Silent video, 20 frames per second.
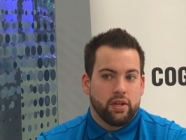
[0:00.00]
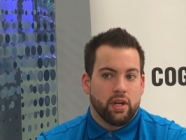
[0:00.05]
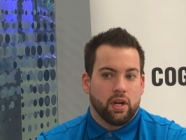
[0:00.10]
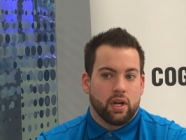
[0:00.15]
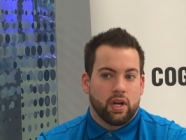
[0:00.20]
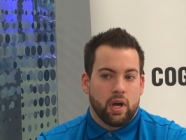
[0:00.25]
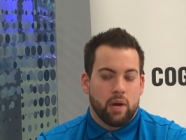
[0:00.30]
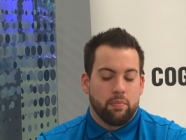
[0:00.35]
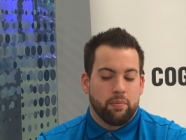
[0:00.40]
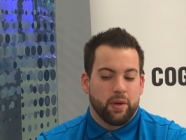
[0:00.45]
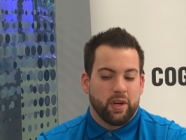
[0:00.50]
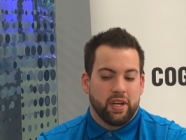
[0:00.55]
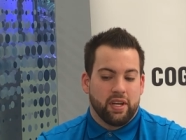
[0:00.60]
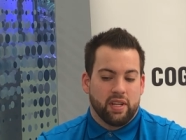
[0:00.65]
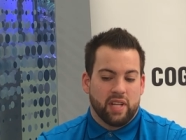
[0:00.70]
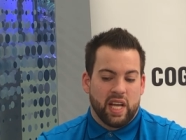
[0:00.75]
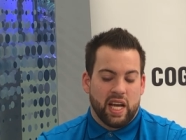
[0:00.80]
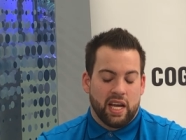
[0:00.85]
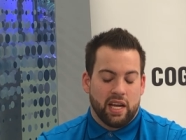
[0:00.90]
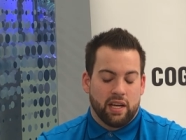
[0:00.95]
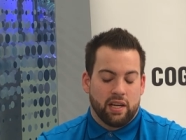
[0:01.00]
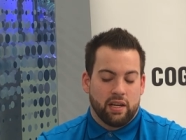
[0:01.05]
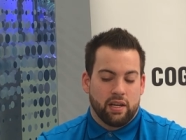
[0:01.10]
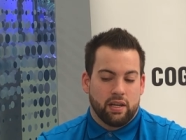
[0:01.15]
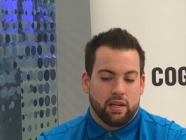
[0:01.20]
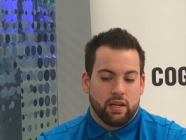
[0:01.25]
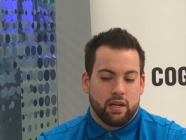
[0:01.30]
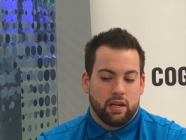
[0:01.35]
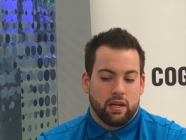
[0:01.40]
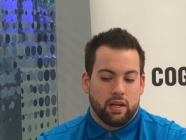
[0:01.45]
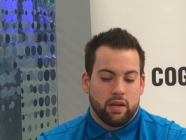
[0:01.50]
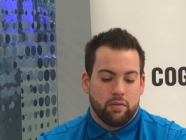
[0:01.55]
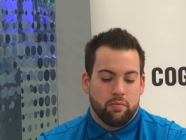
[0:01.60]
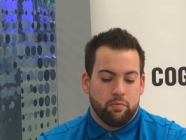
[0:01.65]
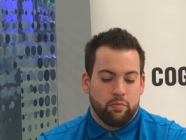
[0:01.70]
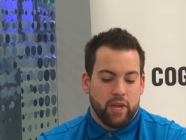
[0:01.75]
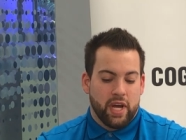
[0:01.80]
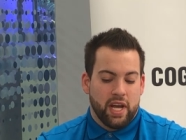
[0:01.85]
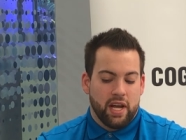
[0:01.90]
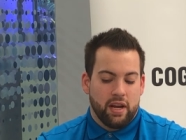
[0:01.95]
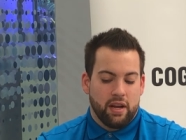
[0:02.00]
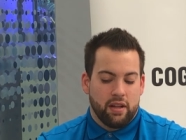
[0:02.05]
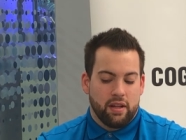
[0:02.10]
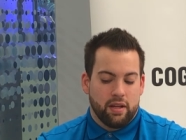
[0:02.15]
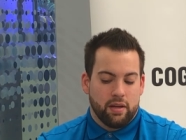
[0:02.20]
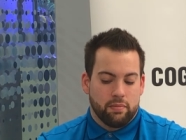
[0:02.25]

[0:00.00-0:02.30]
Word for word: seen a company that made